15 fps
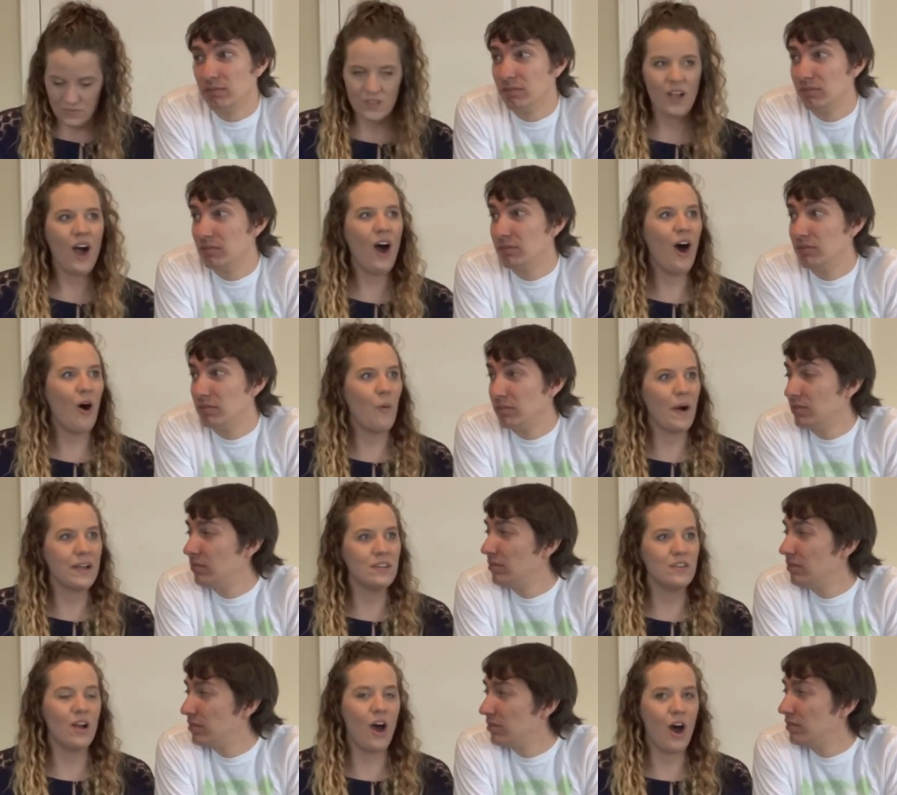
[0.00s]
Speaker 1: No, I
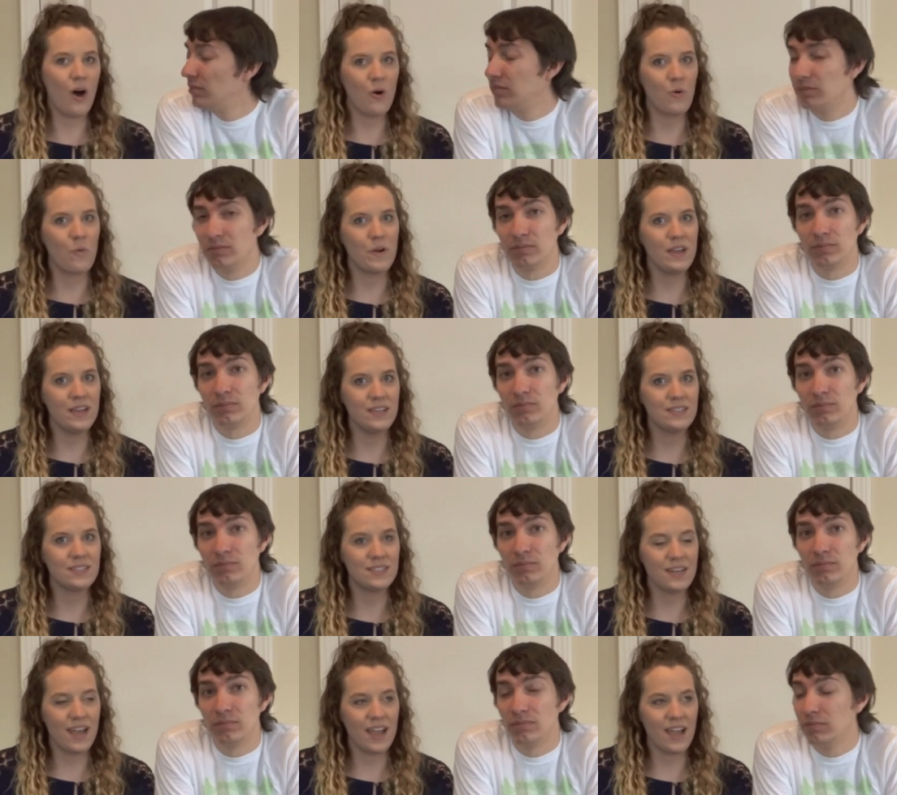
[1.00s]
know. We
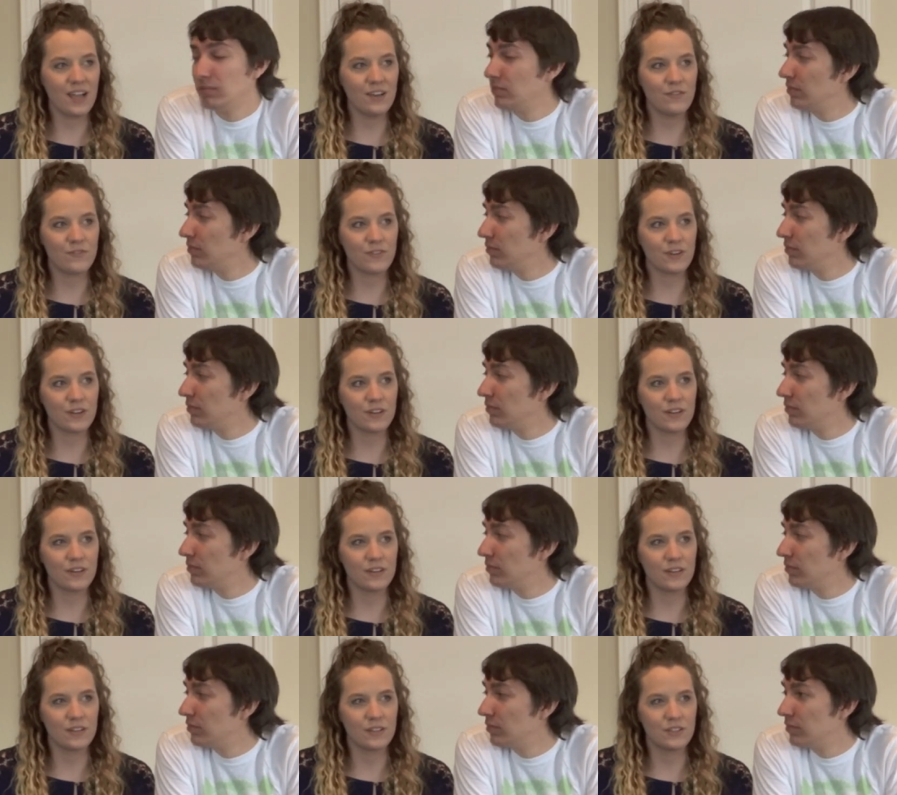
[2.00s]
stayed
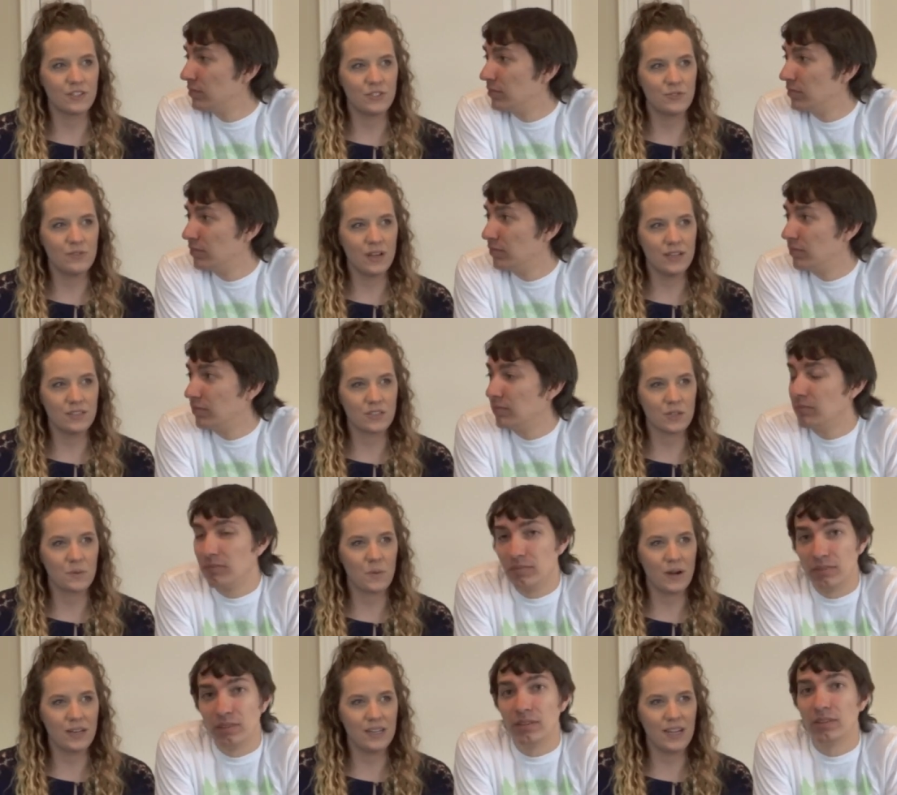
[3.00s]
for 2 nights or
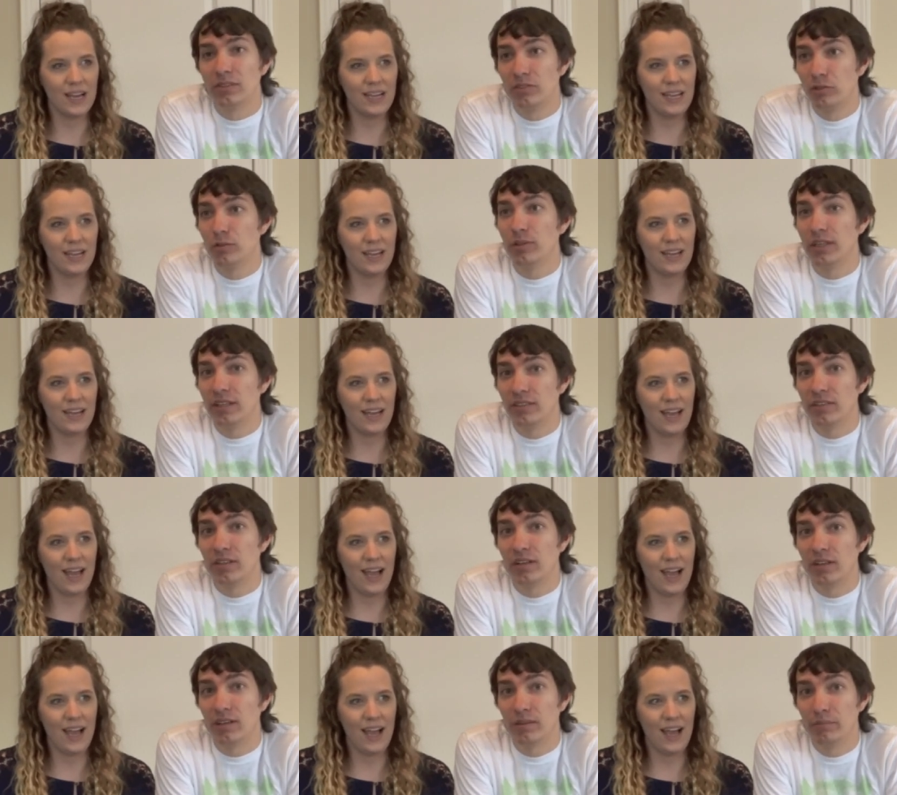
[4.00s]
1 night?
Speaker 2: 2 nights
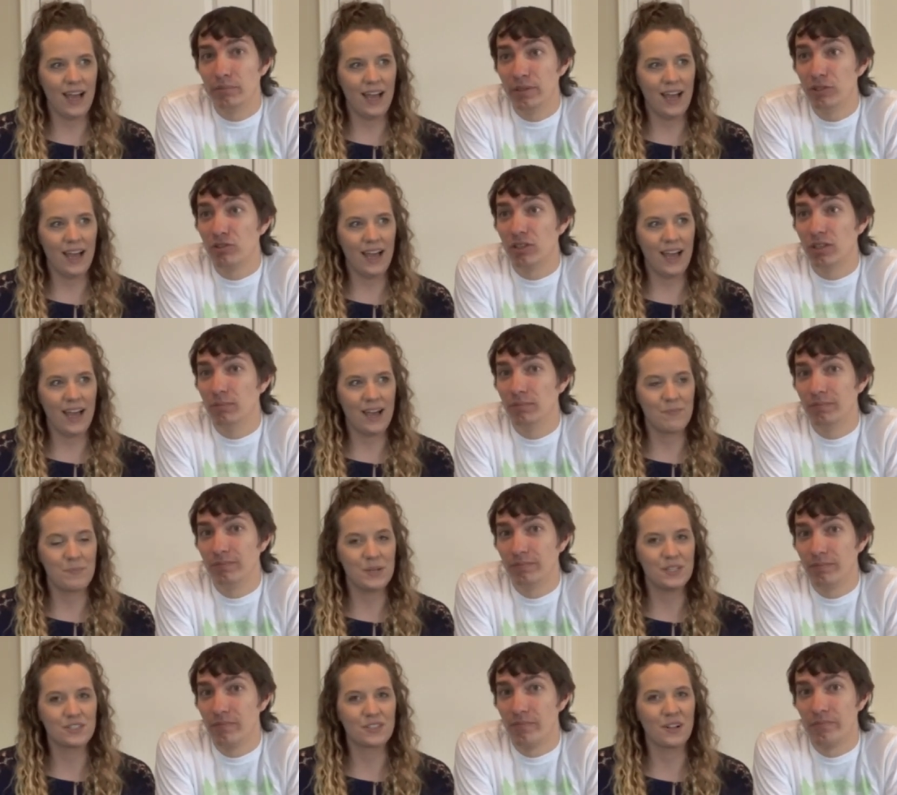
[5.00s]
at Beach Club.
Speaker 1: At
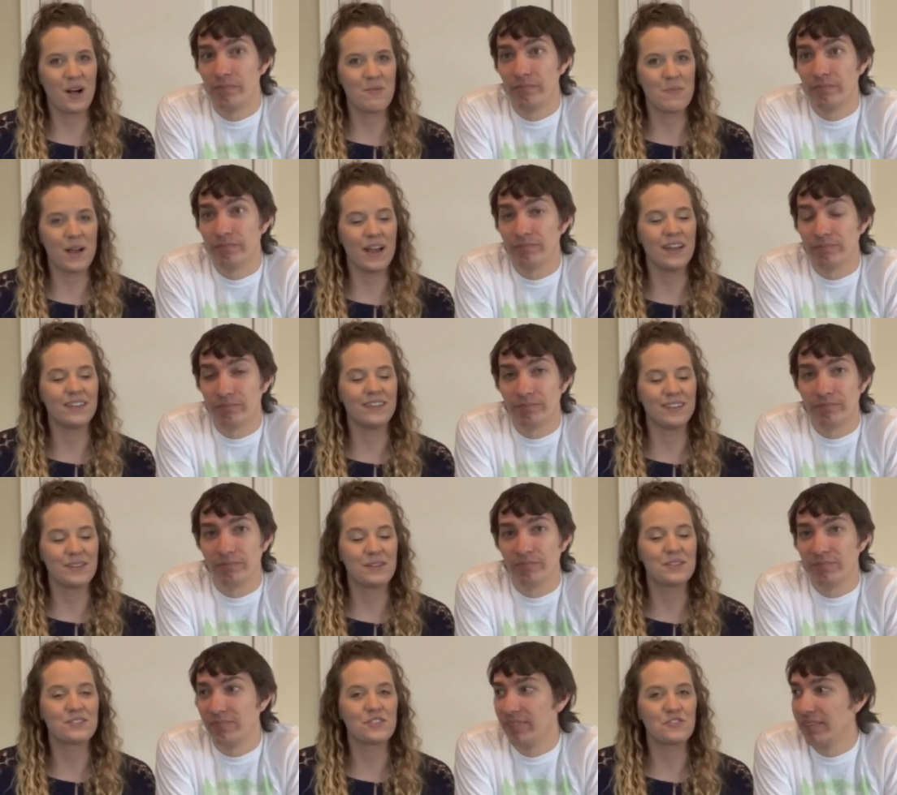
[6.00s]
Beach Club, and
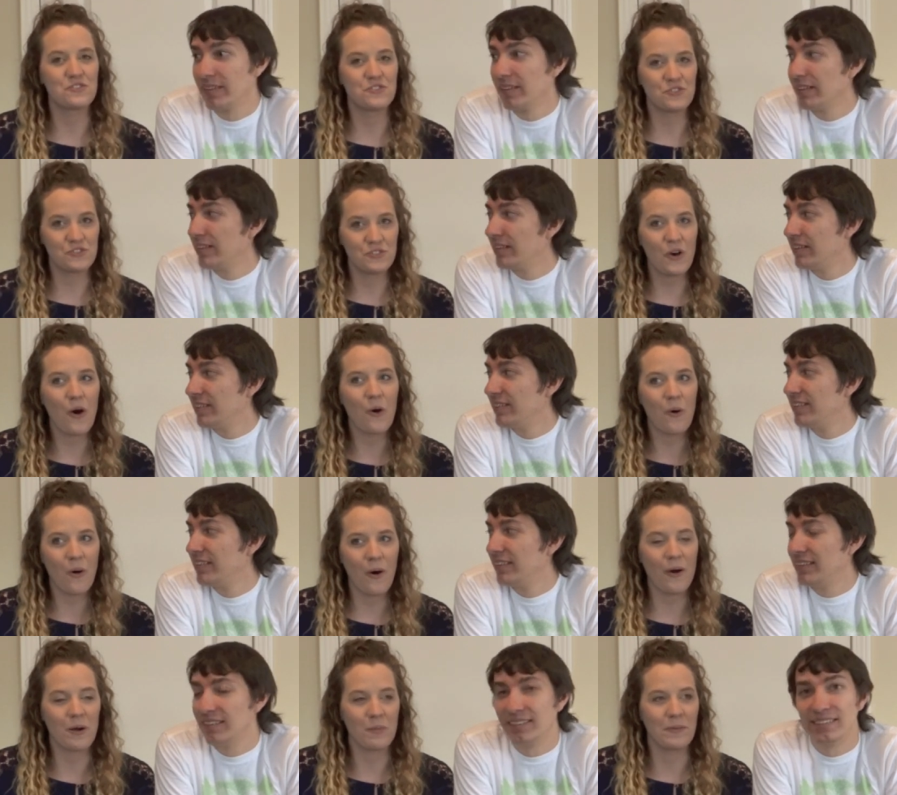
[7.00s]
this is so
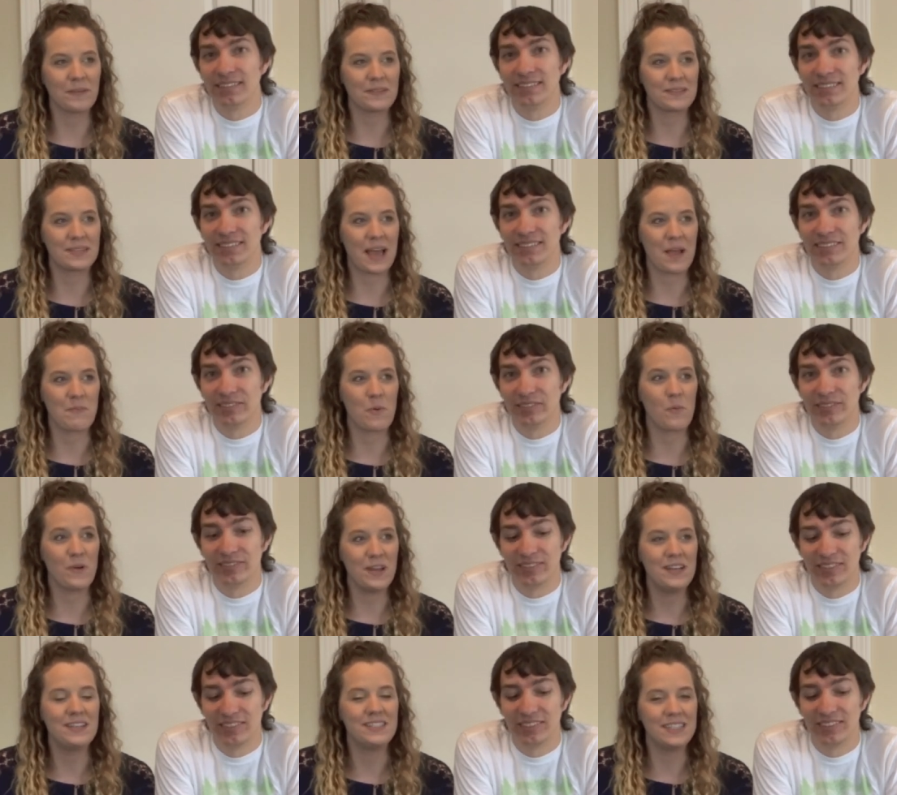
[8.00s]
horrible to say, but
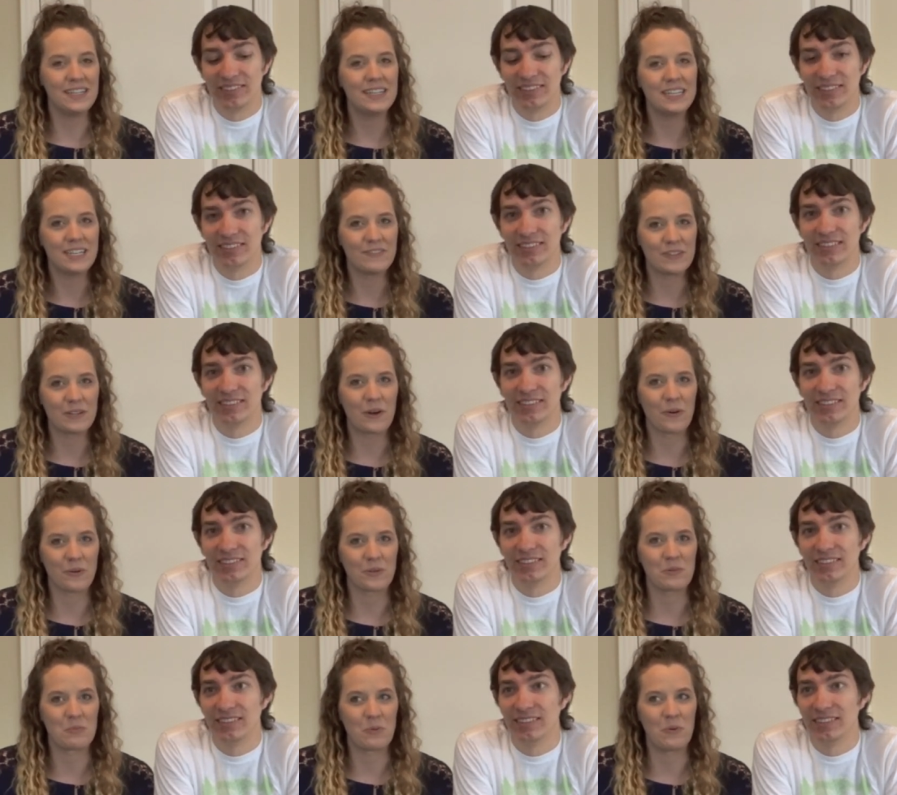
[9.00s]
we didn't even go to the